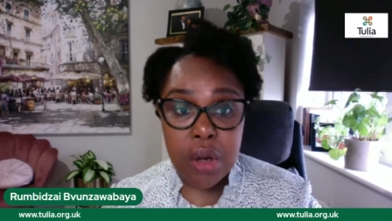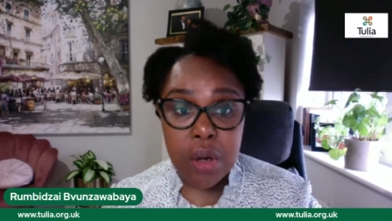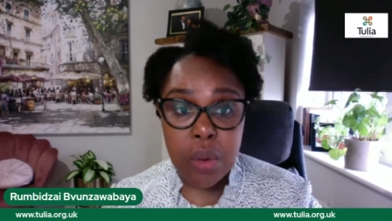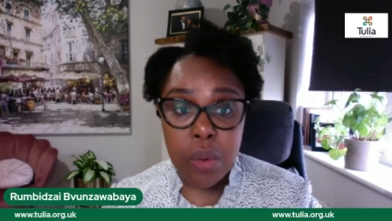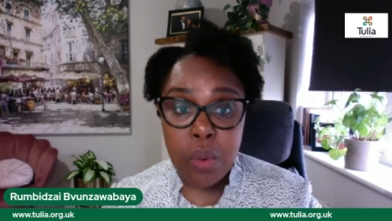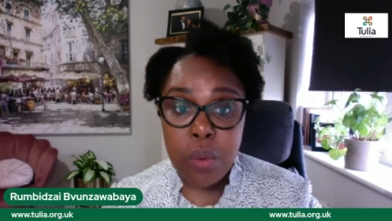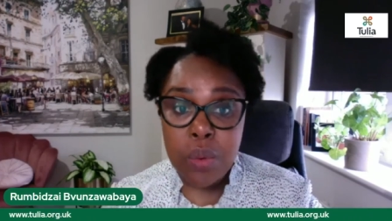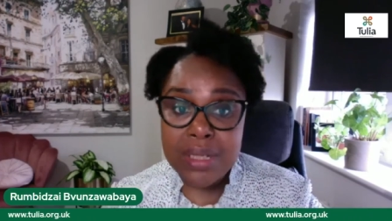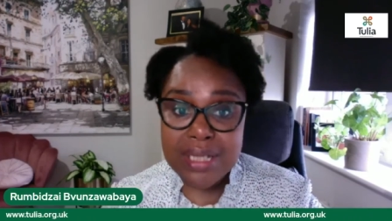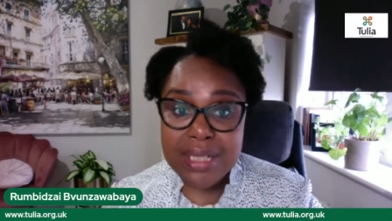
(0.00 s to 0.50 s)

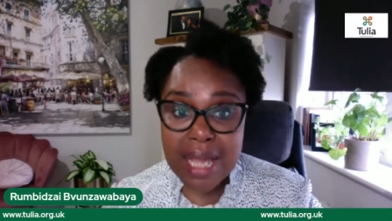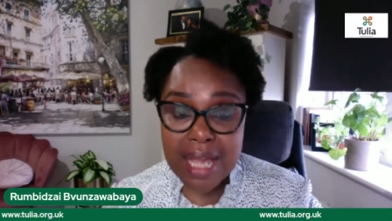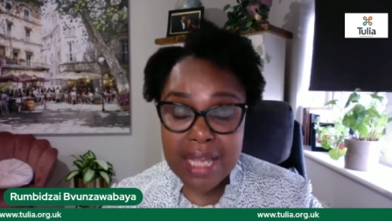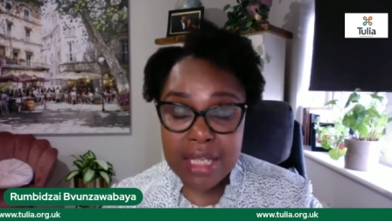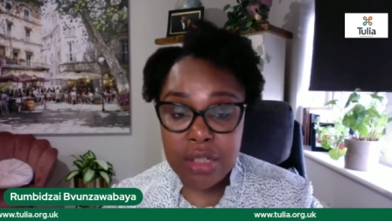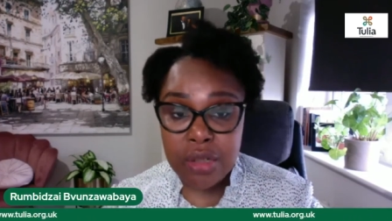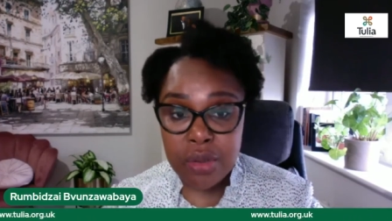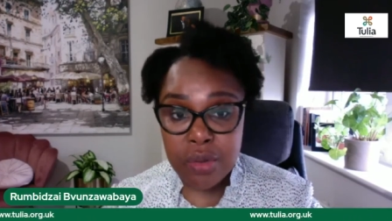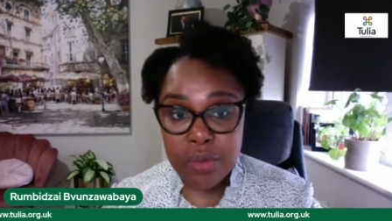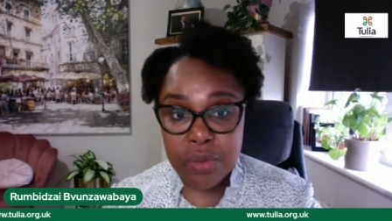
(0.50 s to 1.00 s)
or were
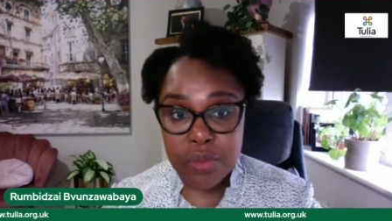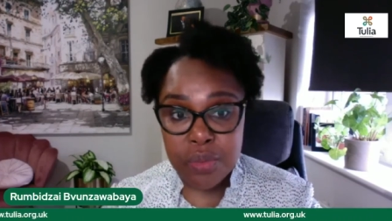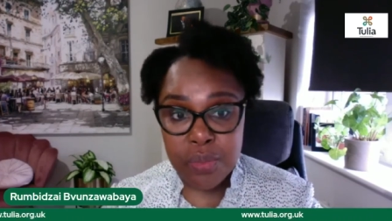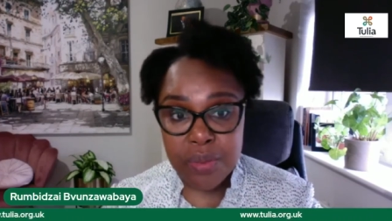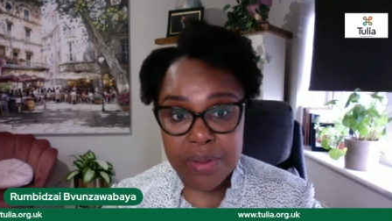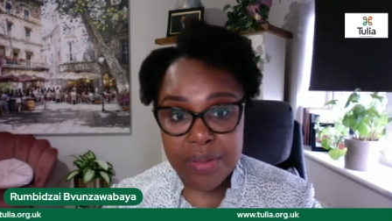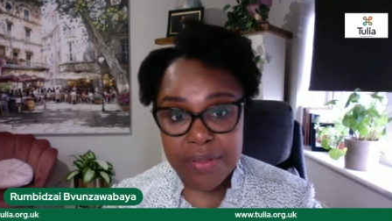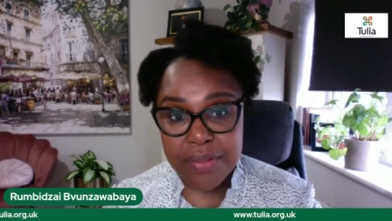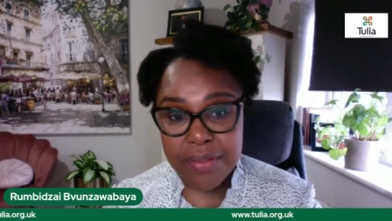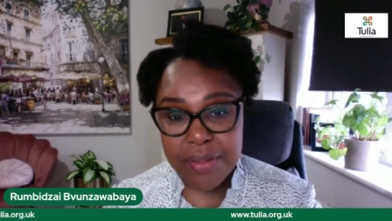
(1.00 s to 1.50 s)
diagnosed
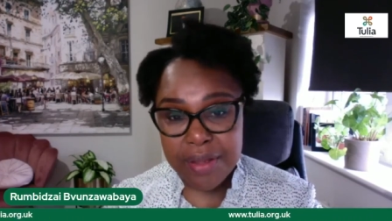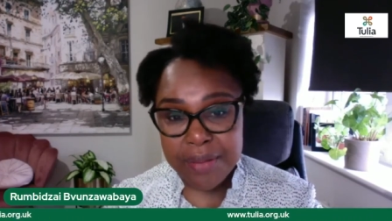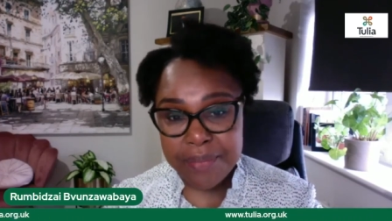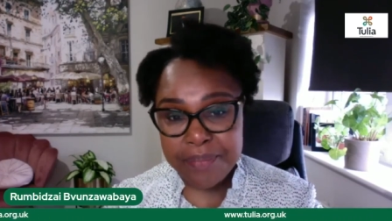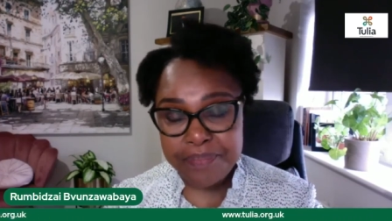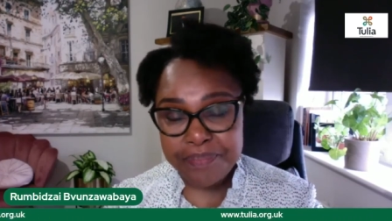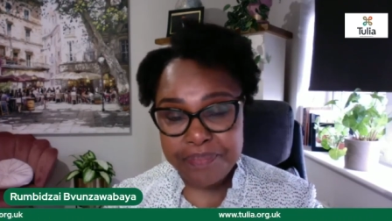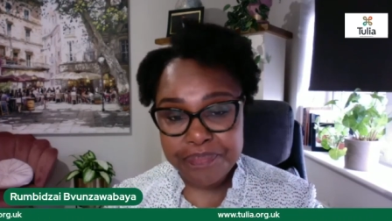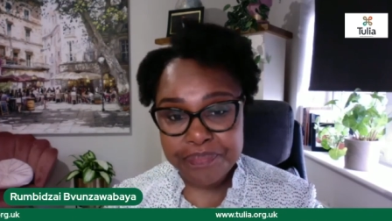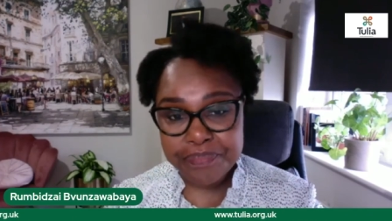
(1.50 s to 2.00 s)
with
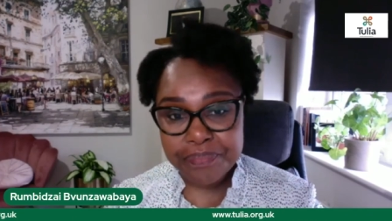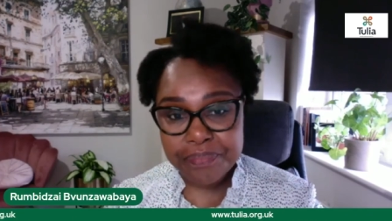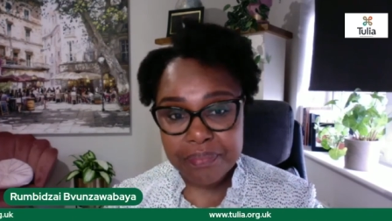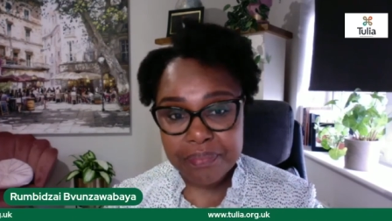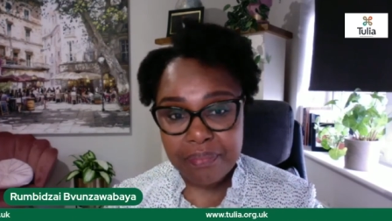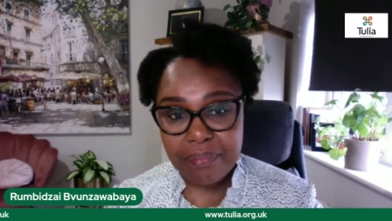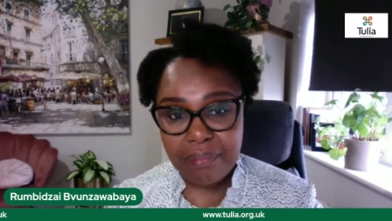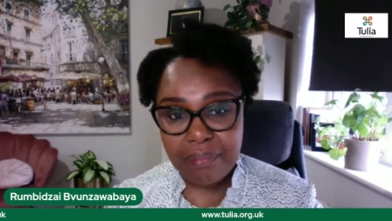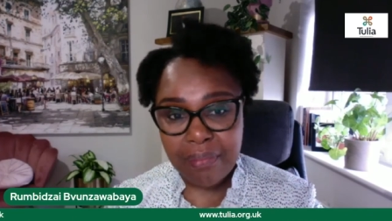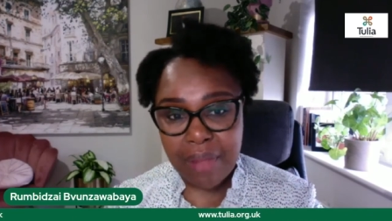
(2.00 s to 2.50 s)

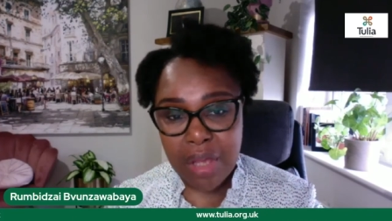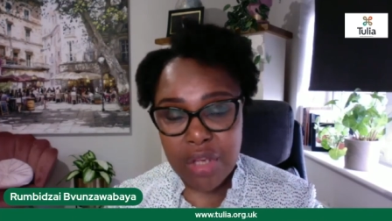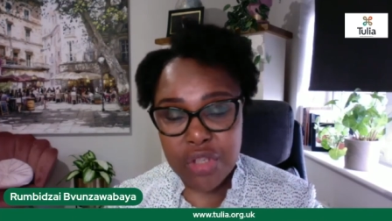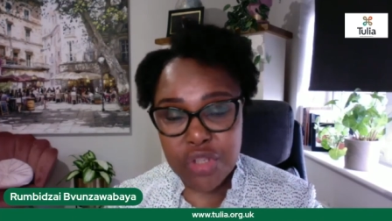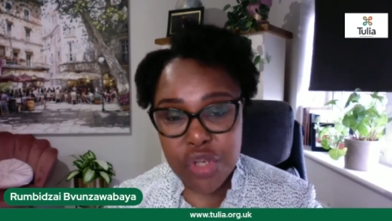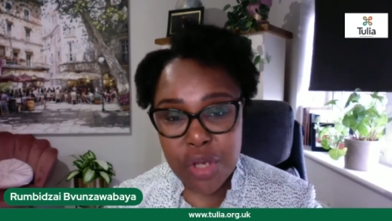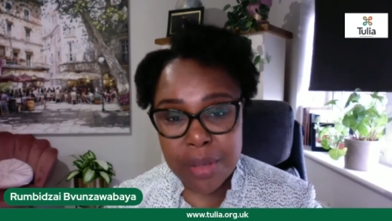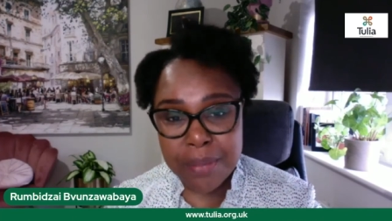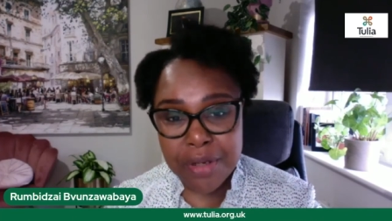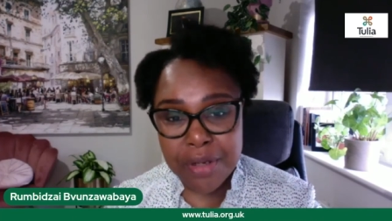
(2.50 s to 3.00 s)
a
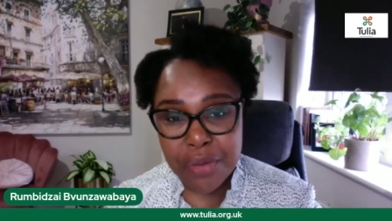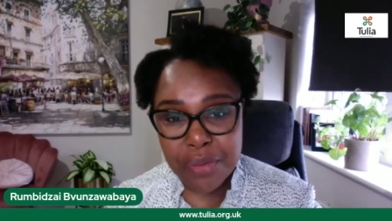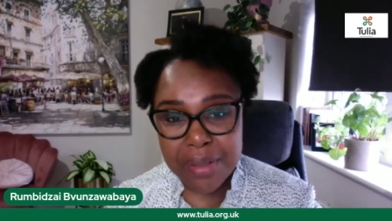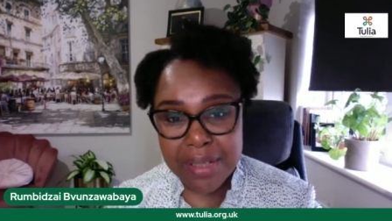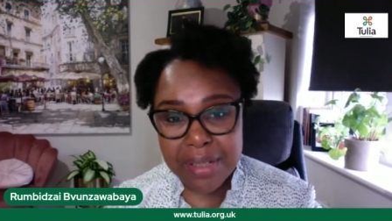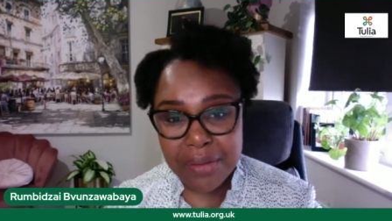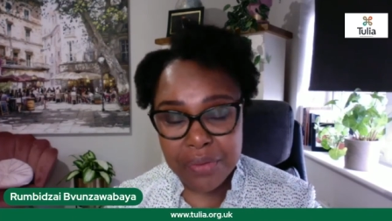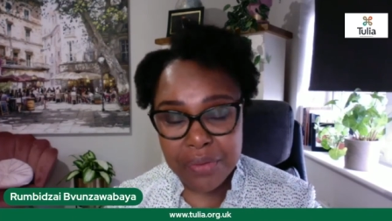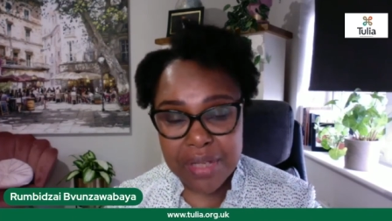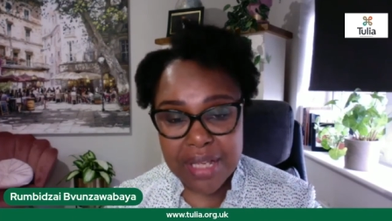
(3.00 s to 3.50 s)
terminal
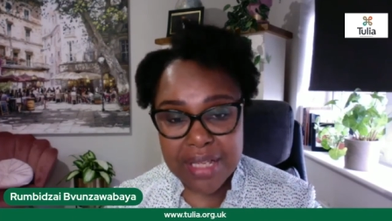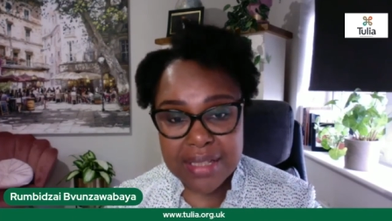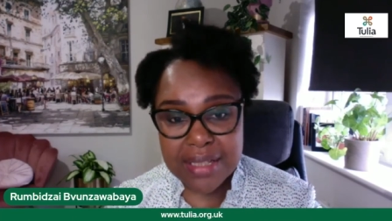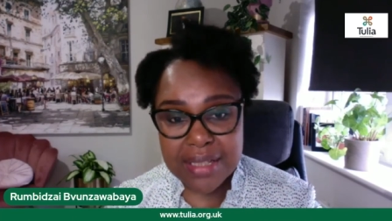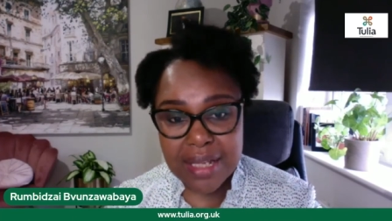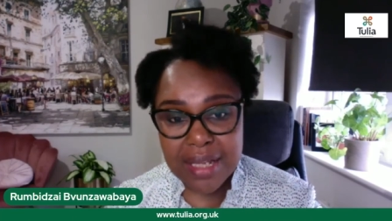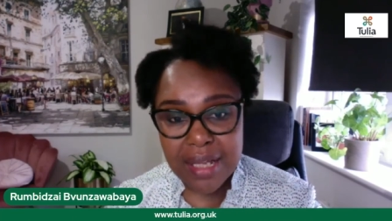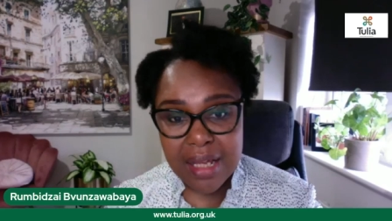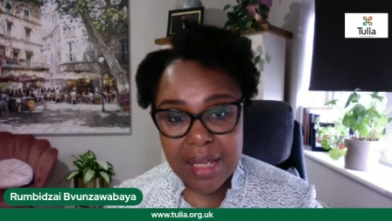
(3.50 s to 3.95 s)
illness.